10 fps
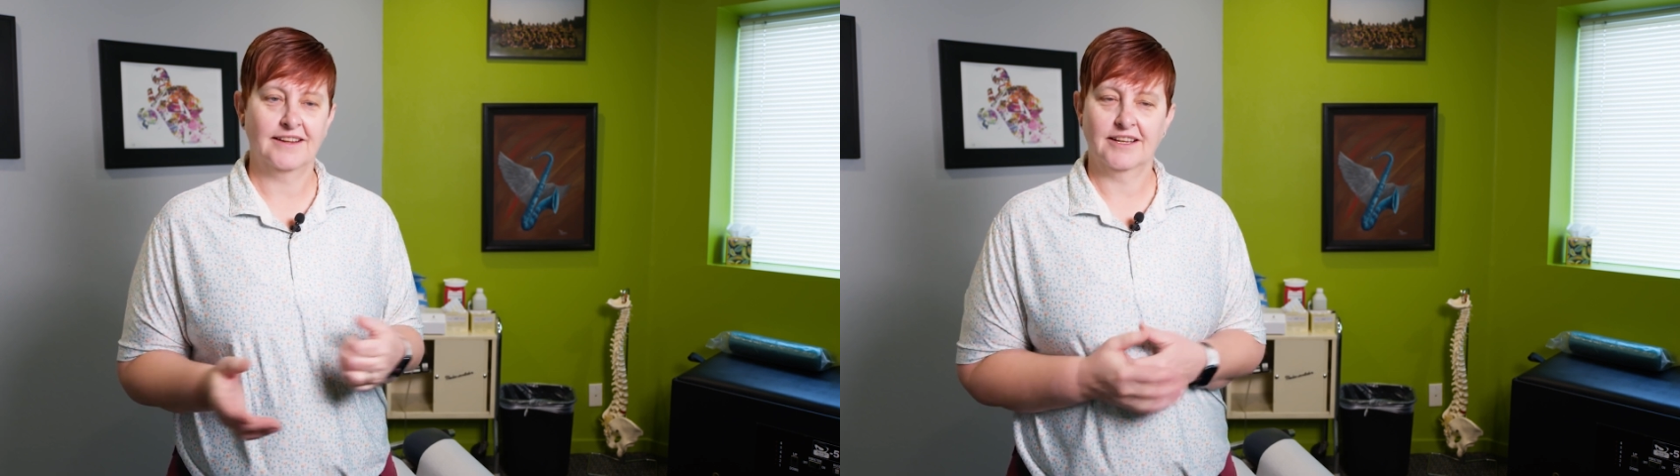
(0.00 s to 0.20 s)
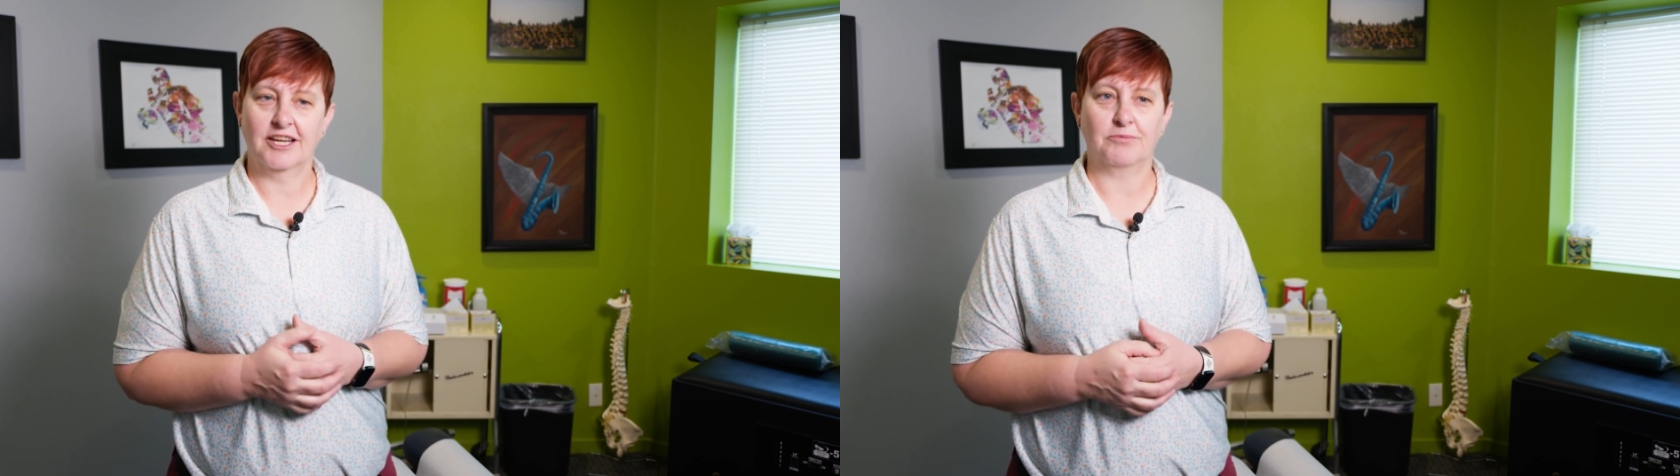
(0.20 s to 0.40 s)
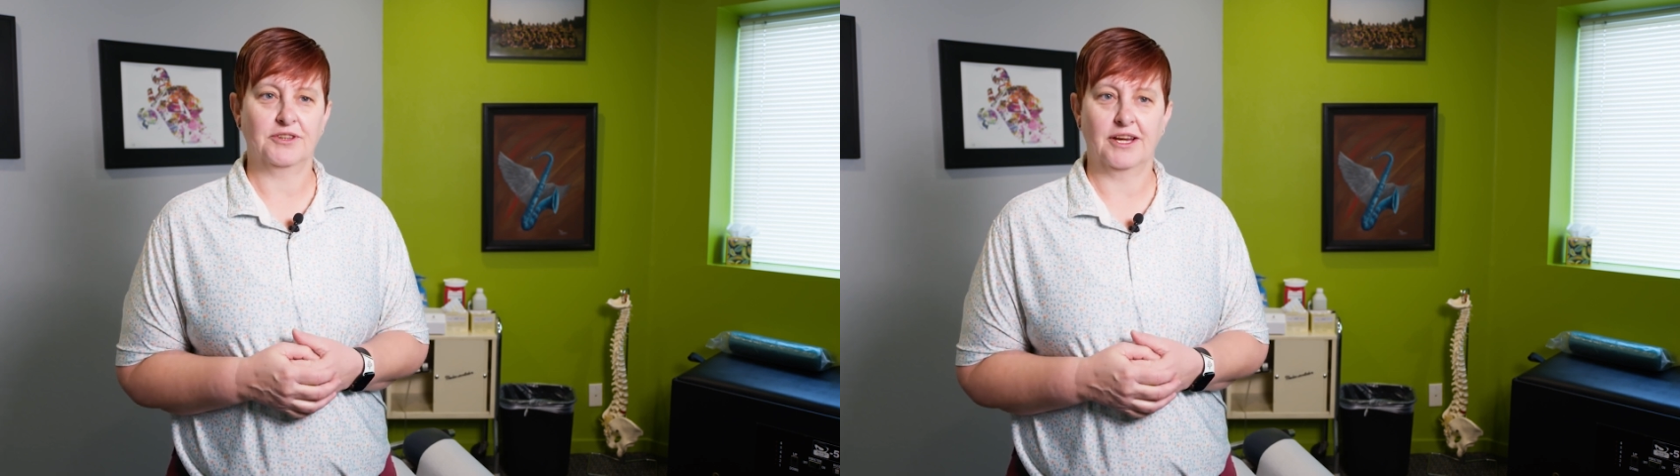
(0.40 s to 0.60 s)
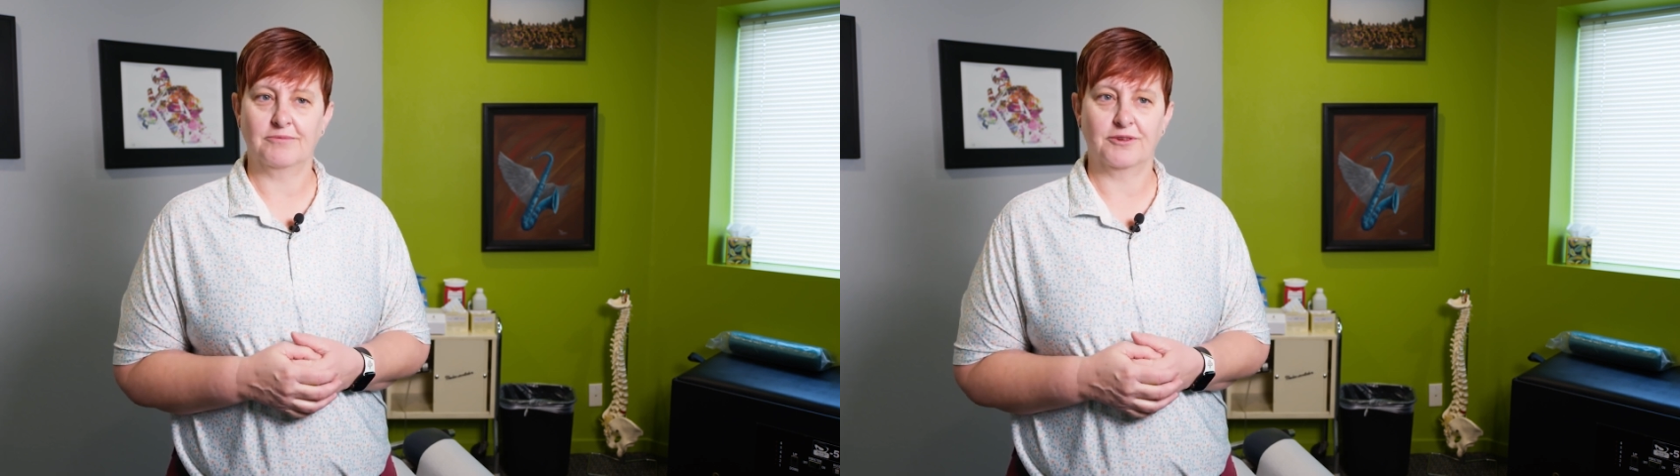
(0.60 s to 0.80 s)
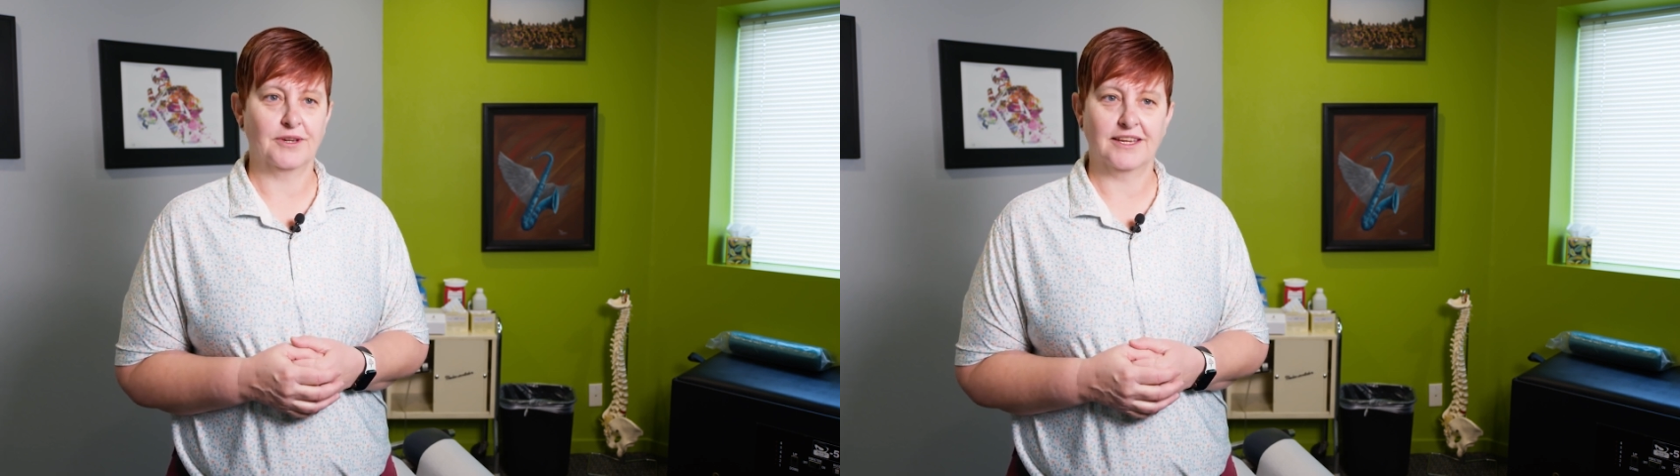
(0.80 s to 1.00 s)
a couple
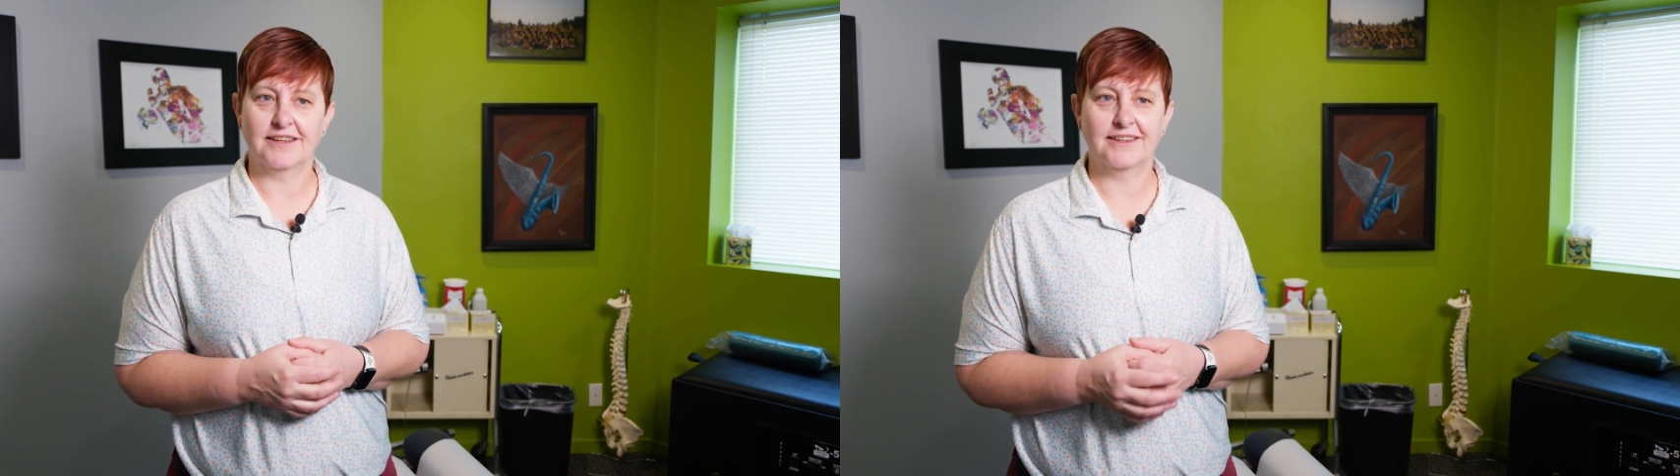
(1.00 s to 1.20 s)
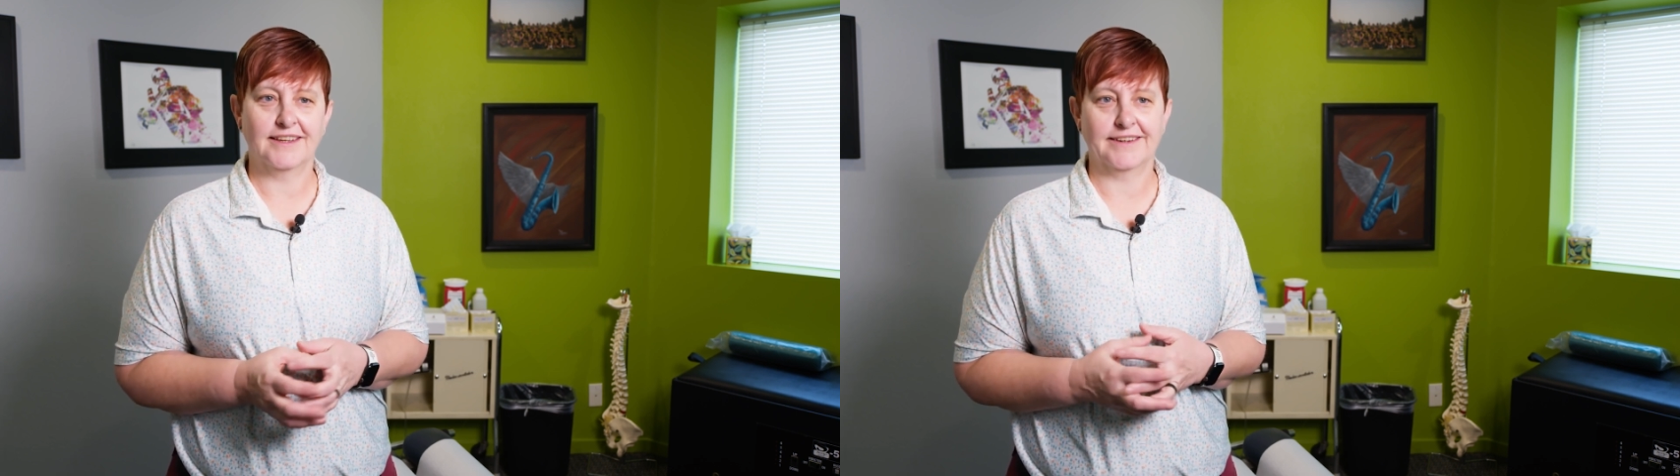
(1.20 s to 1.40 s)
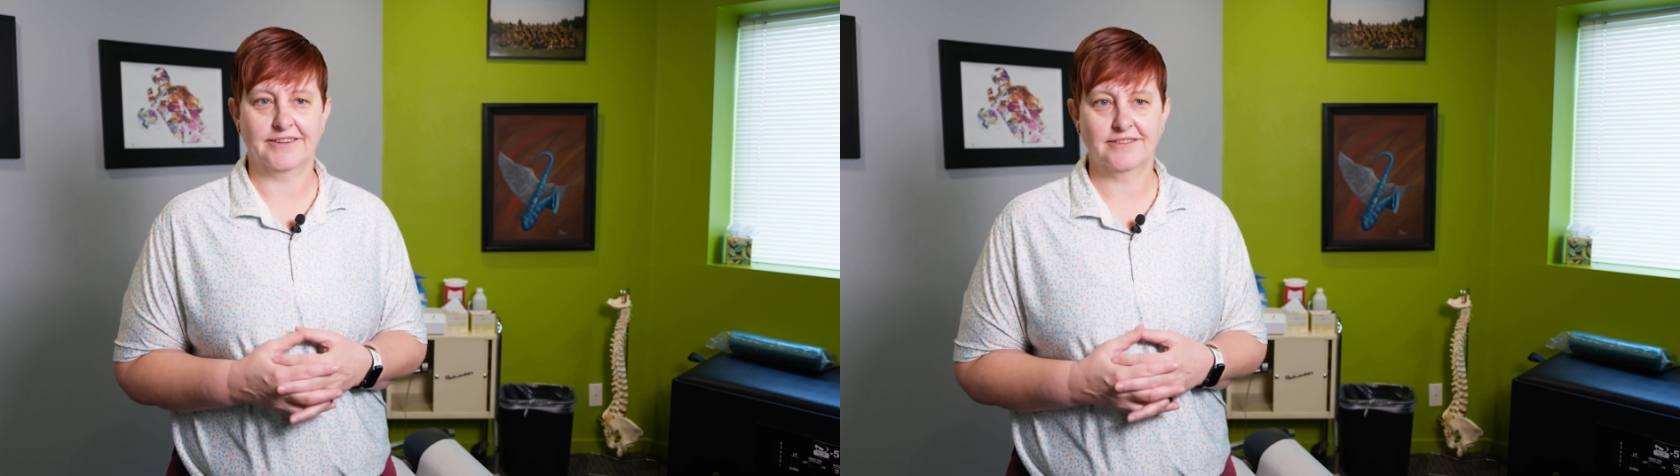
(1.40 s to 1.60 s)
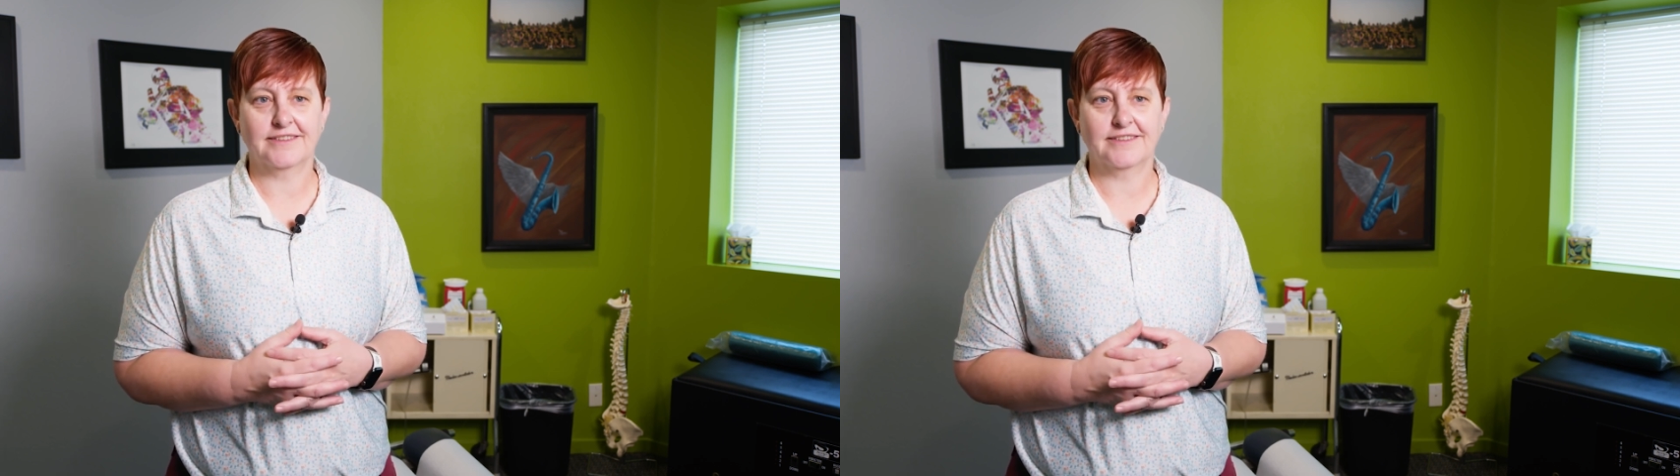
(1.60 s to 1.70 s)
times a week, you know.